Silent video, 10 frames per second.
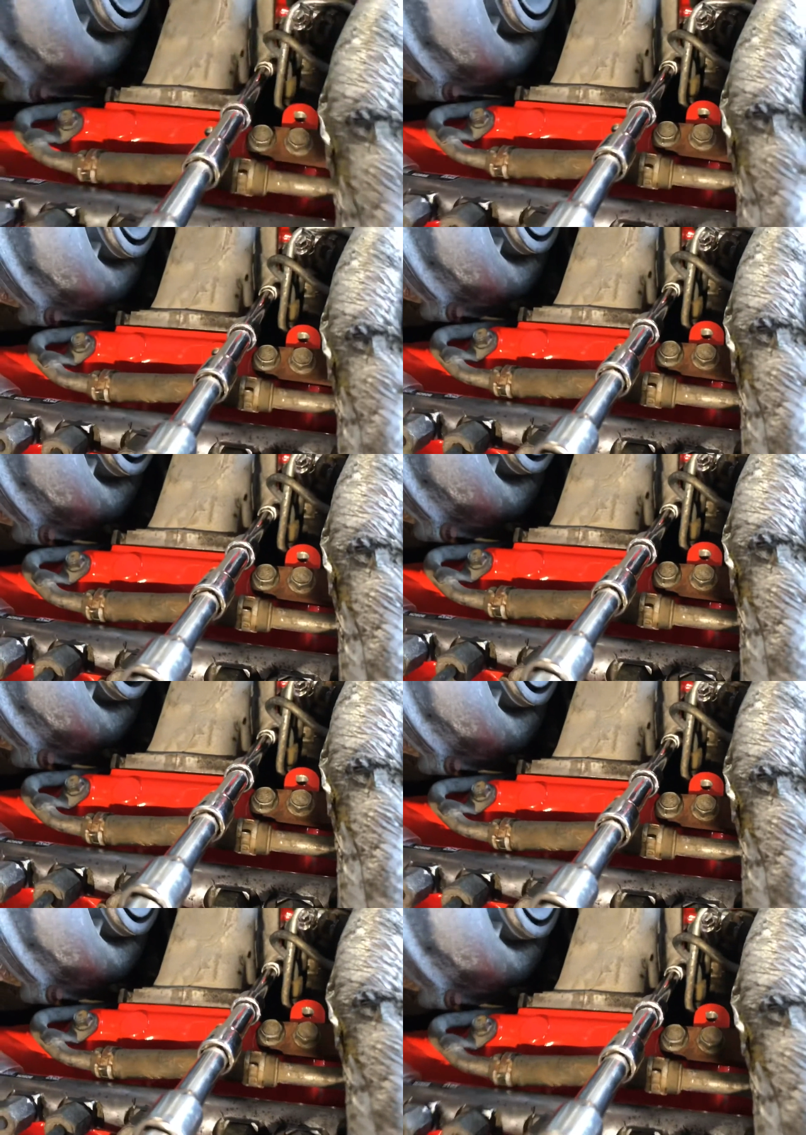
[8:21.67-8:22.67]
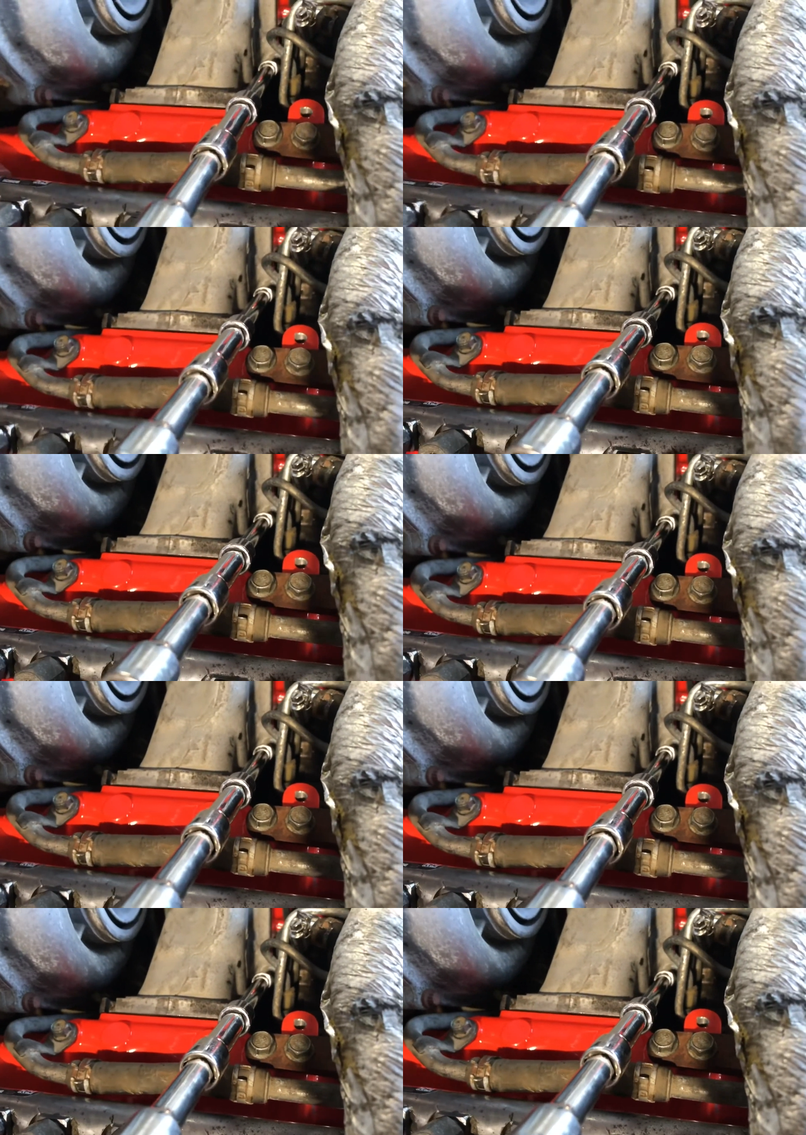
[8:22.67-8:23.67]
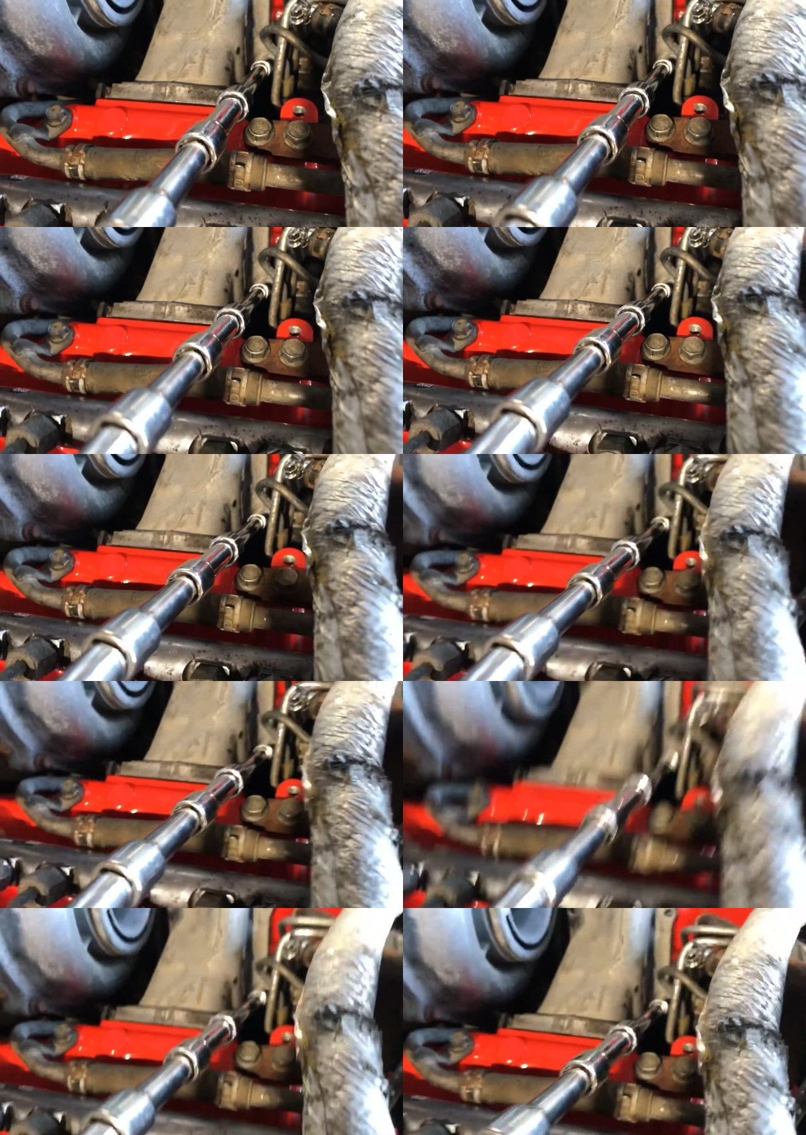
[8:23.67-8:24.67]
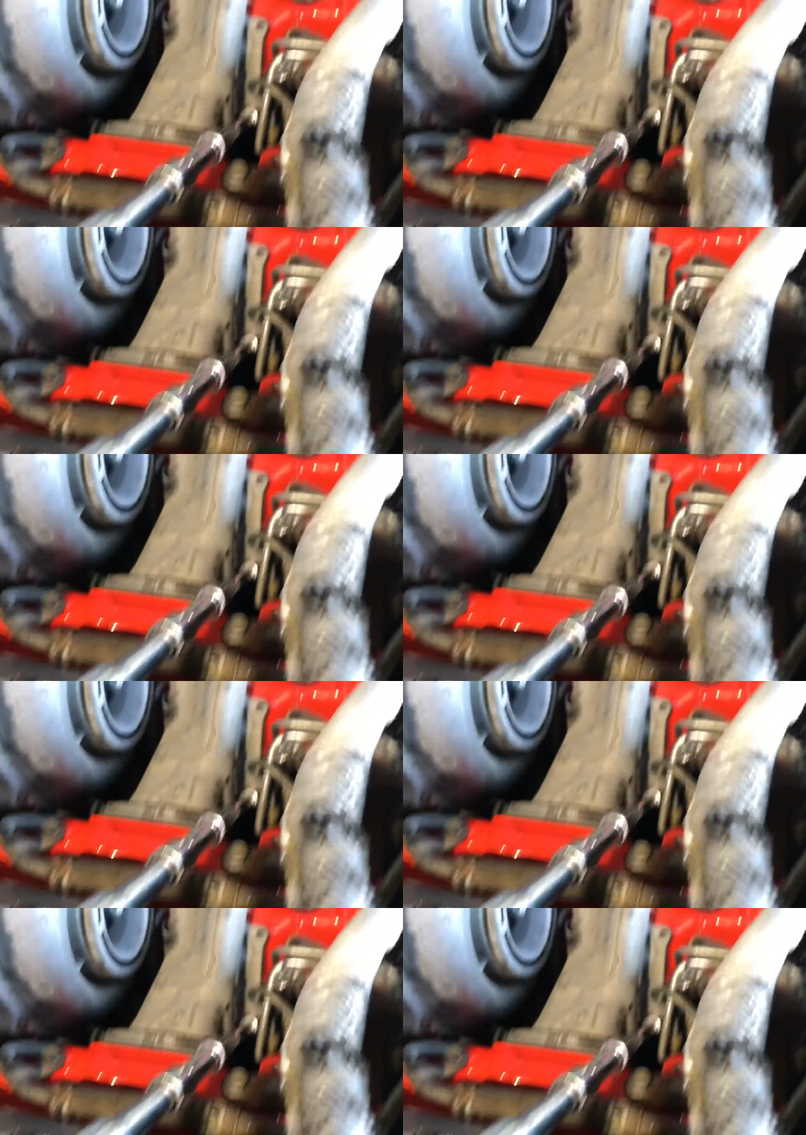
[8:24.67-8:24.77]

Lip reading: Nobody's mouth can be seen.